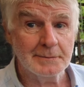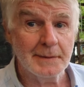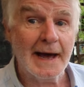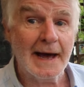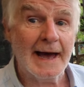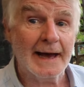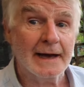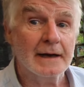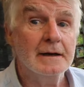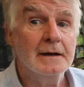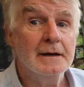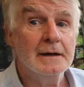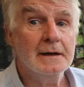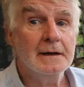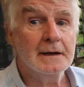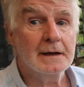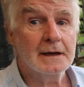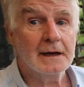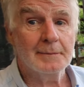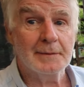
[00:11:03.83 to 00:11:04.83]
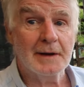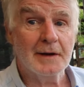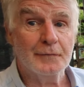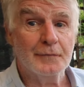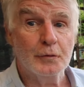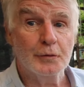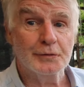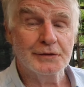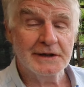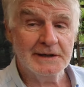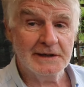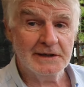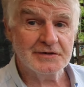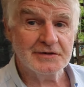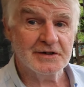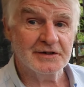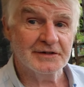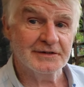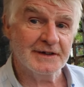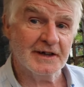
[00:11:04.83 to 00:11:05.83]
back about 14
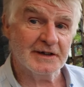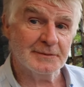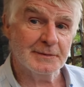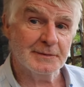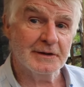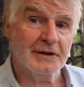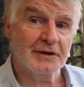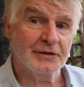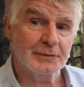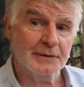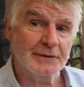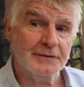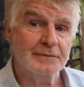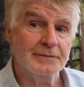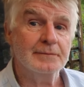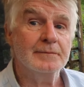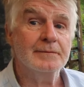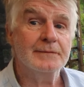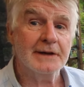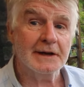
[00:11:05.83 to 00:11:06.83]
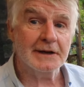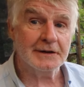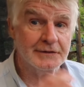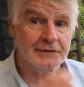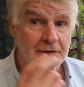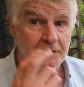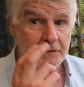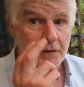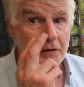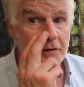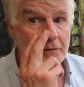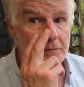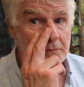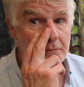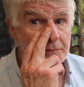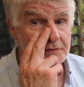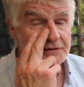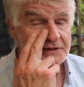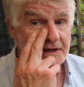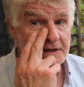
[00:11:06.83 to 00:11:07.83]
inches, and that's because we've taken the
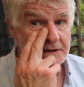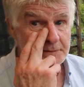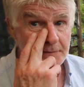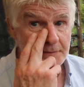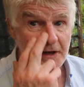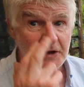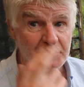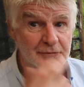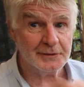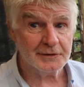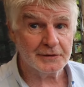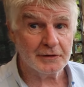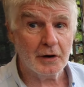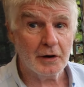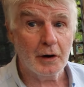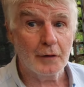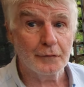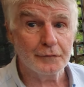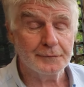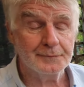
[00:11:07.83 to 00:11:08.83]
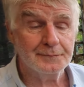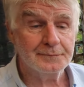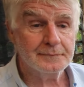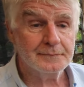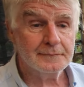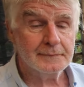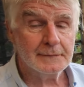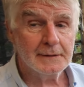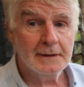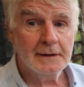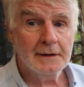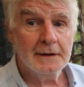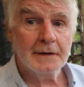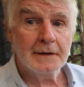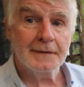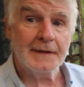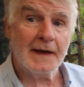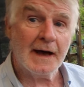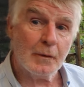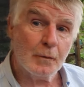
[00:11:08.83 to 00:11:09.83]
long sailing bowsprit off.
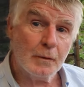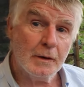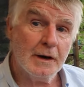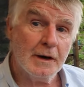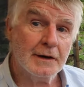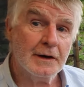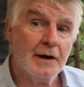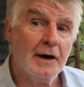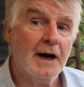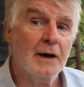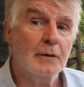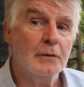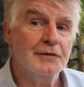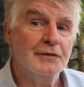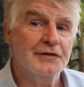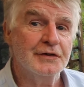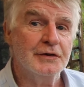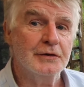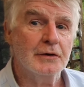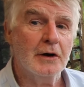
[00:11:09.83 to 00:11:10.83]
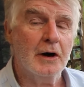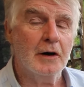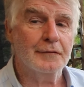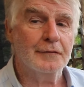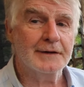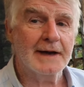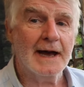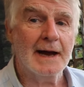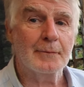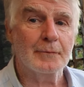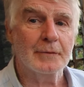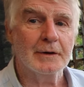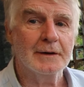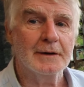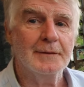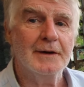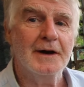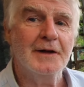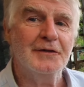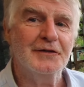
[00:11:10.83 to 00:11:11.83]
That work I will do off
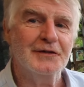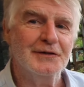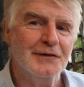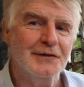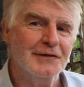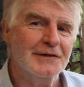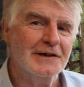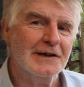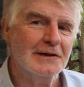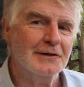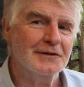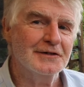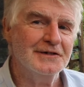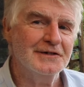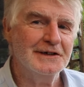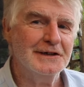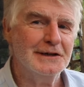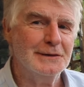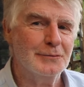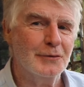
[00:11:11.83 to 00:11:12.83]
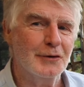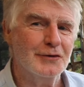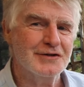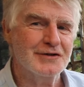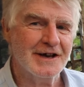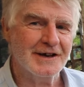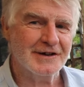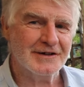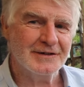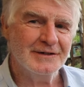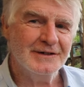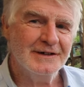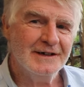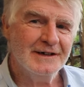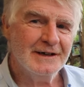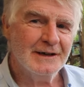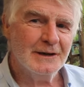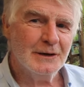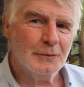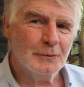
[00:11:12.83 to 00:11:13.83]
camera, and there's another little sneaky project
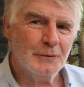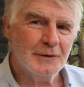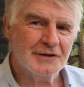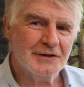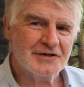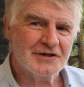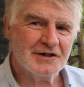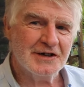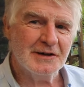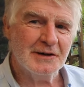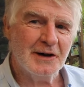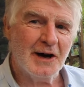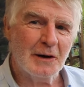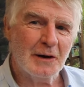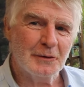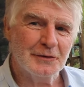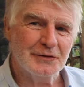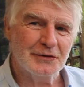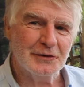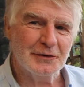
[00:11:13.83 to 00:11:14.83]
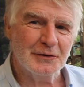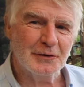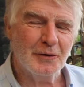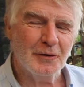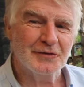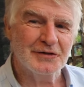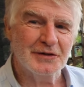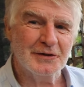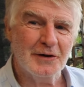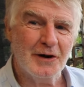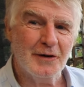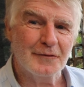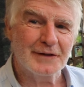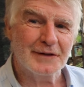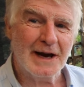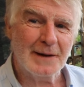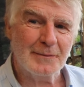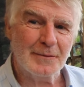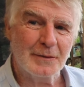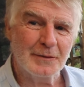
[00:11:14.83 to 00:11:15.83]
which I will do also off
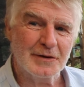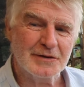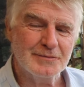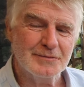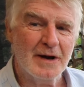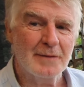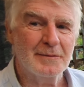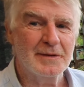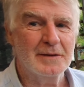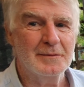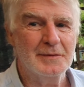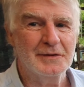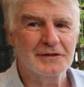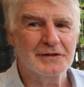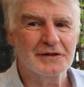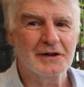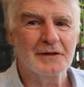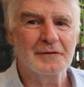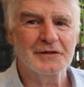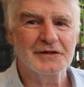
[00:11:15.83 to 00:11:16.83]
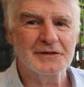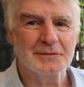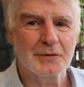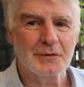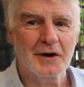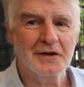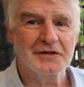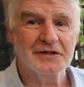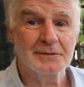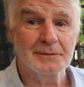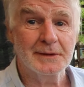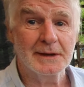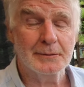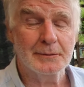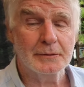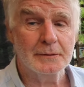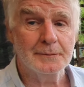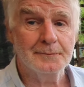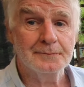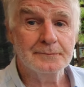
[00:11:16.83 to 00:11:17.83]
camera, which might be a bit of a surprise to
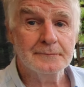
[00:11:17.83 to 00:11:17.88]
people.